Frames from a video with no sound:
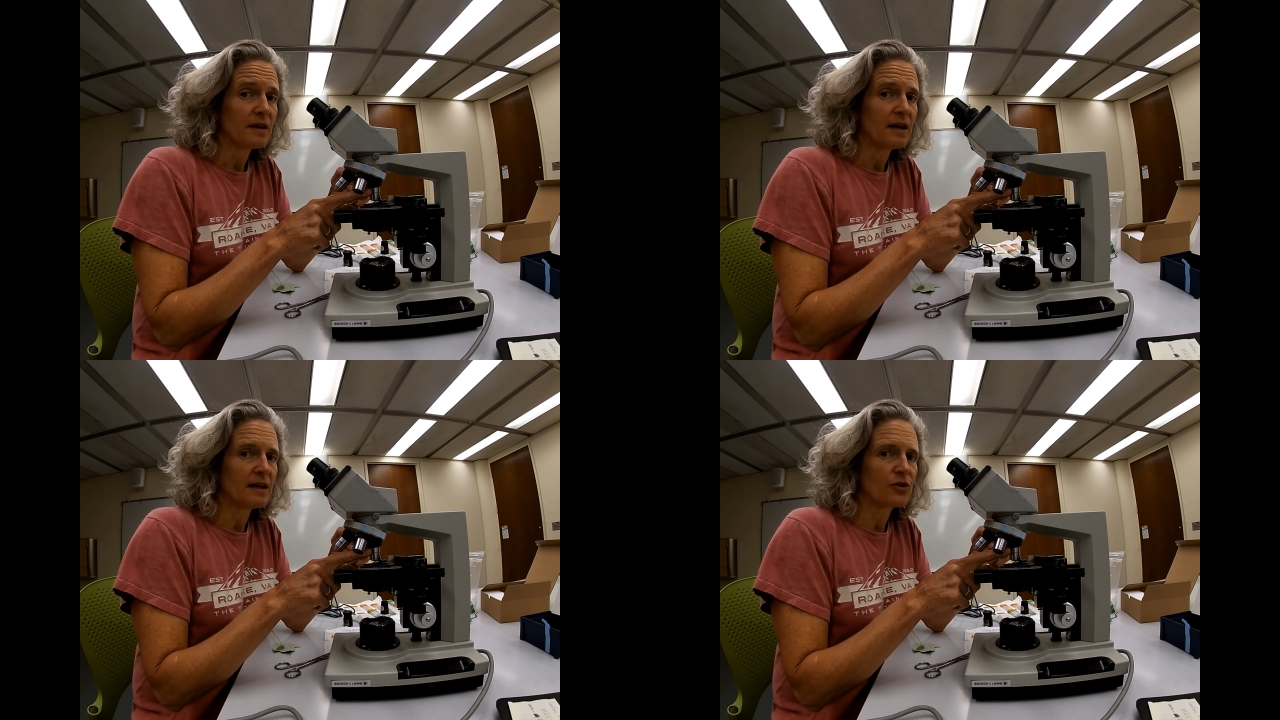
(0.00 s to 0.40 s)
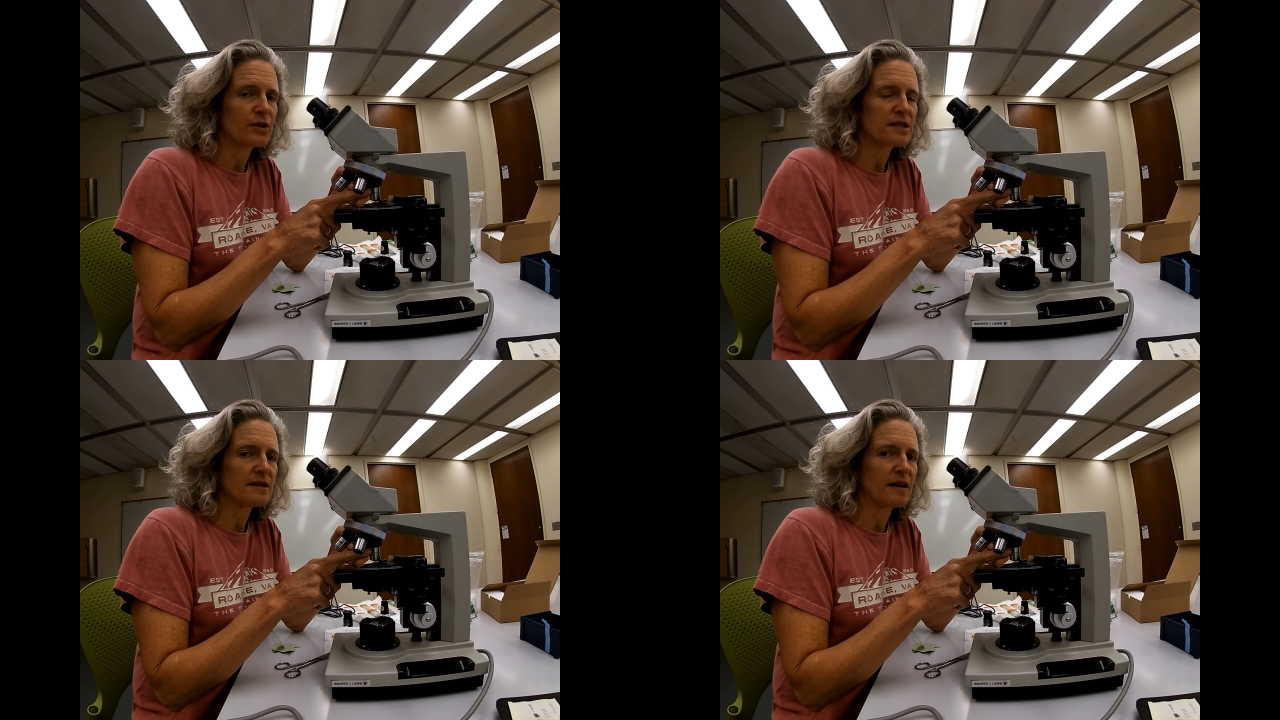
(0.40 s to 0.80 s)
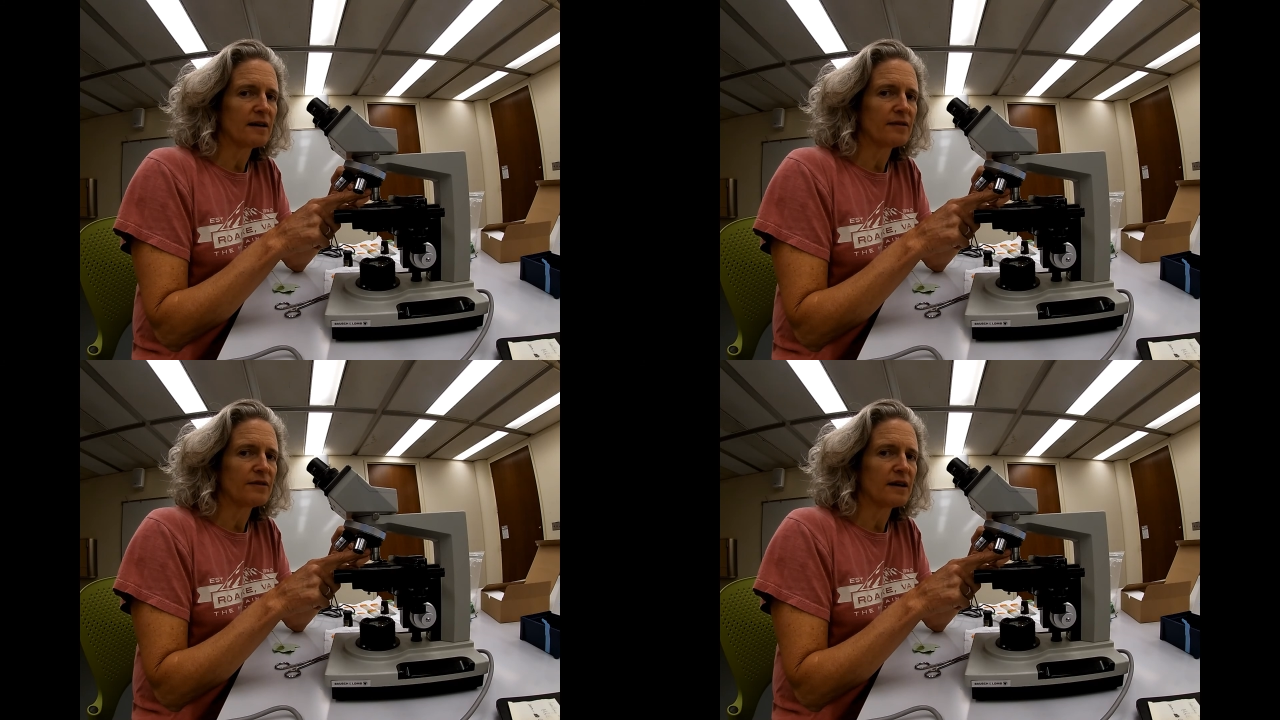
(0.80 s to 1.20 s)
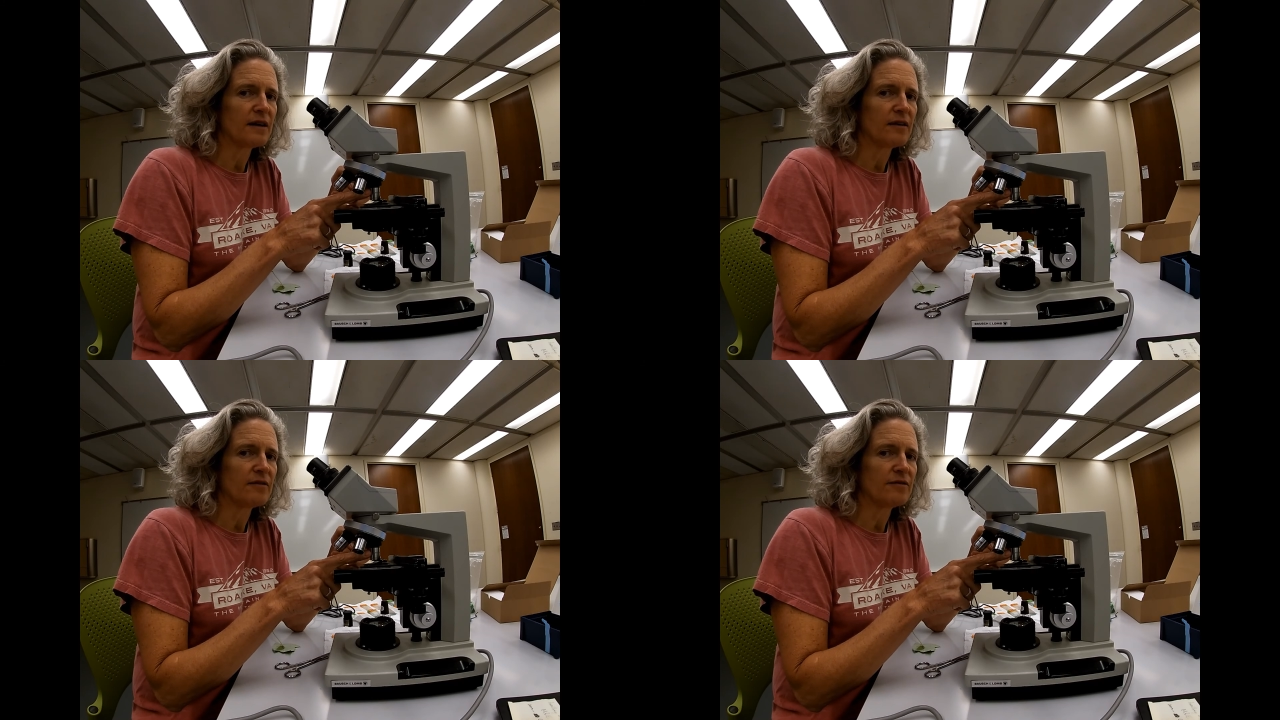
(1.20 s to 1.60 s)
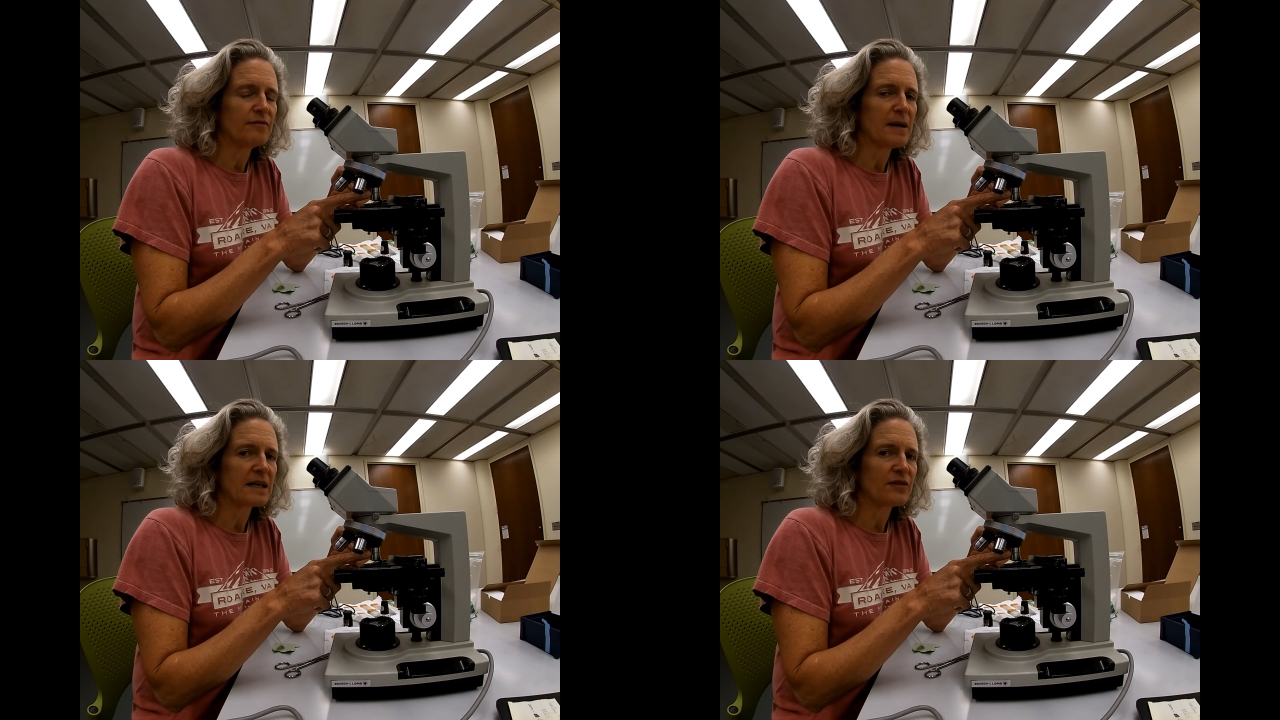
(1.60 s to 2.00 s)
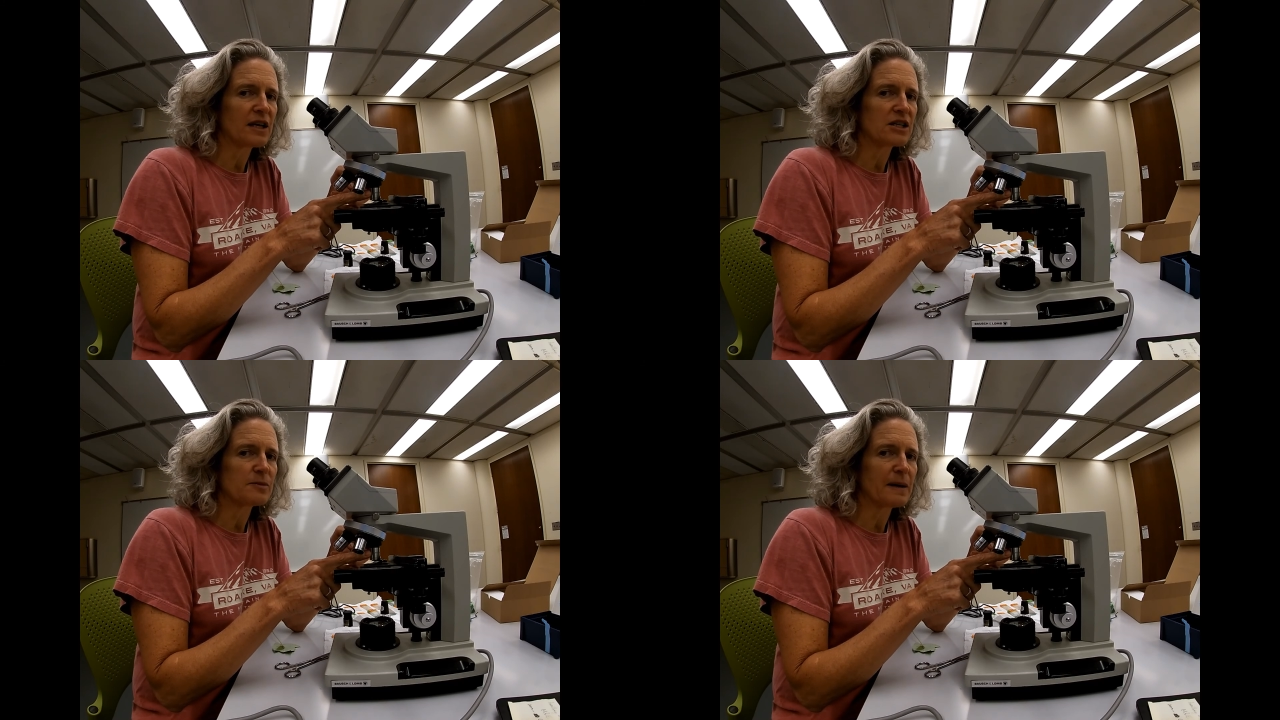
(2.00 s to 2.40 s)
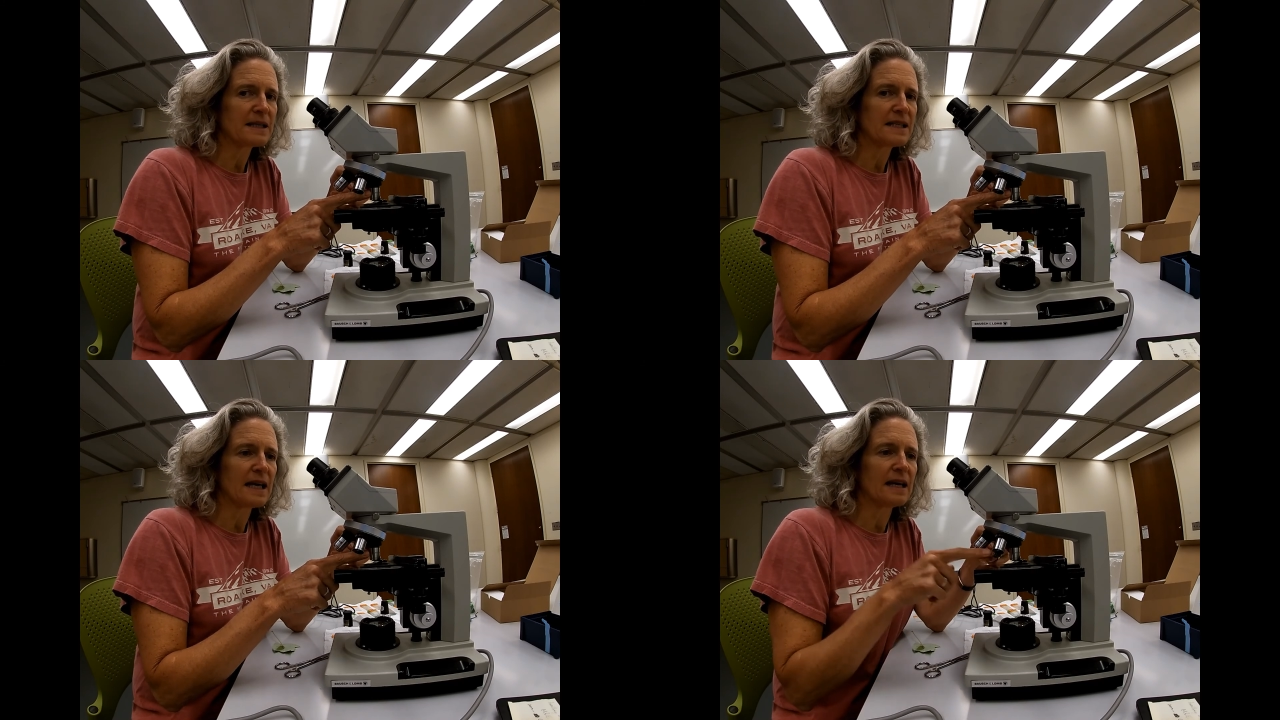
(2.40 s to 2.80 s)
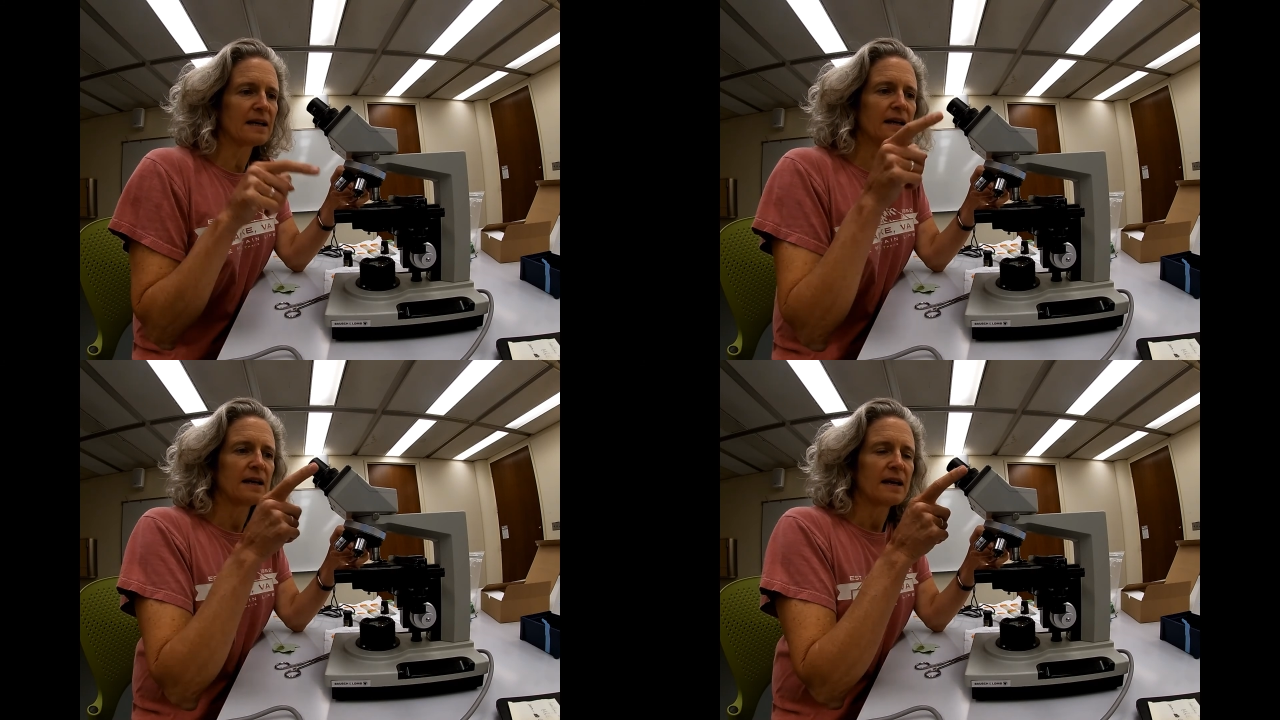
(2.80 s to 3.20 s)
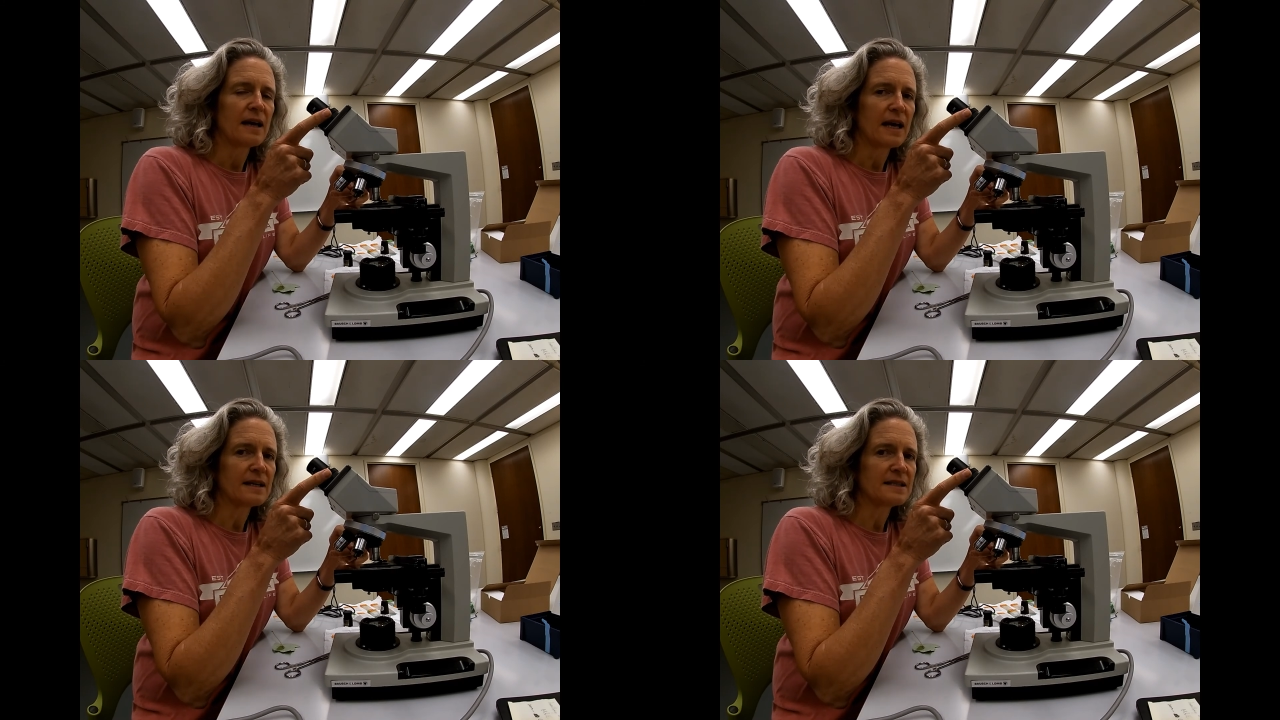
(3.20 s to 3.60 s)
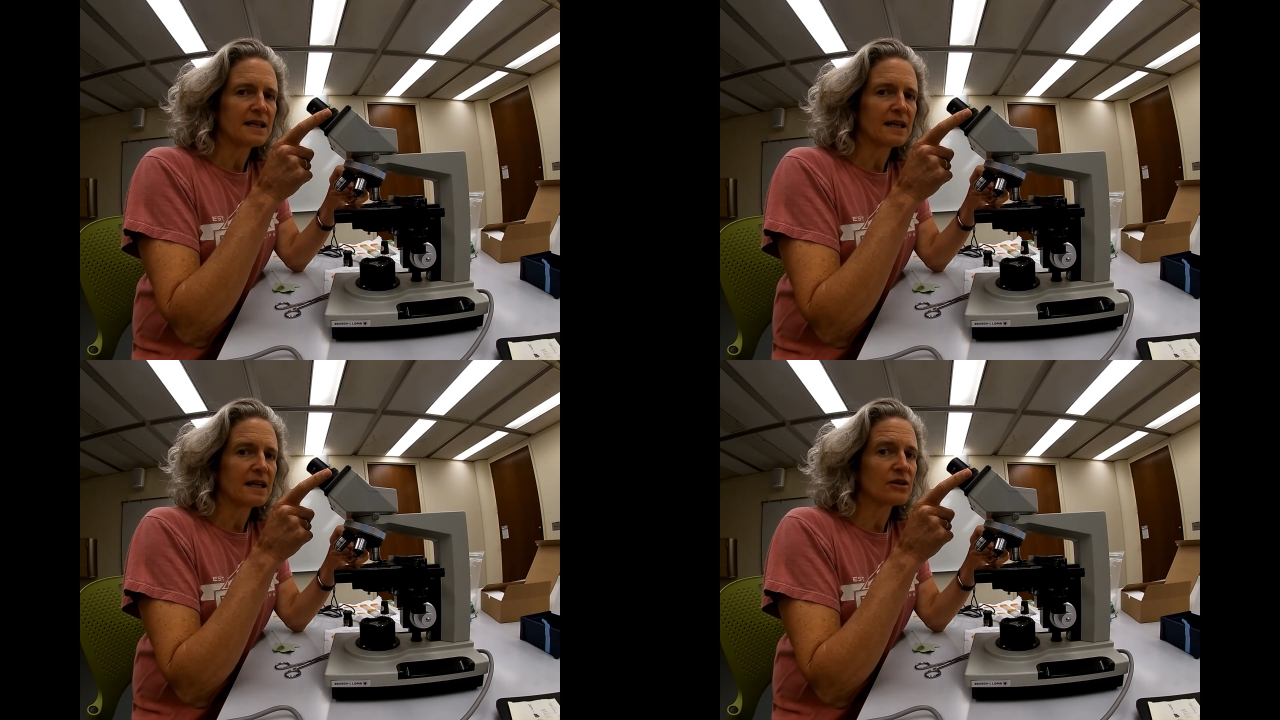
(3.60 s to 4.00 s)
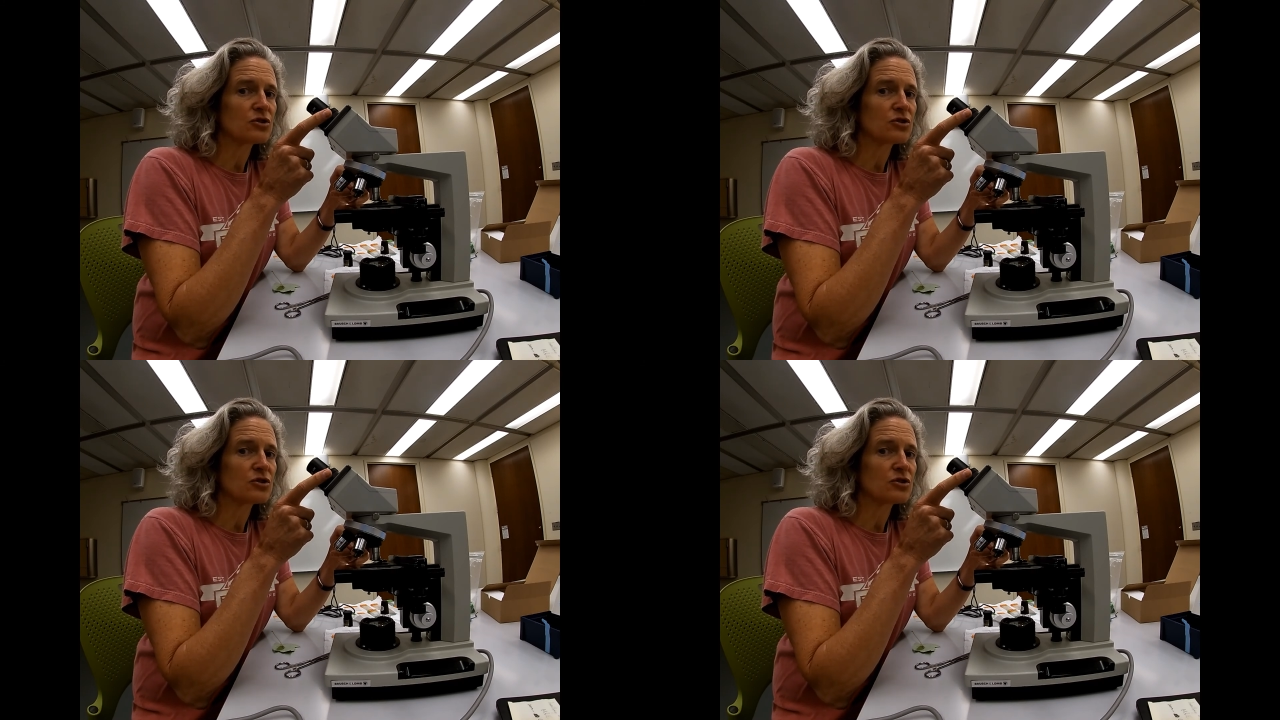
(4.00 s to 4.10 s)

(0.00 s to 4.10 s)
Increase of magnification by 10 and 10 here.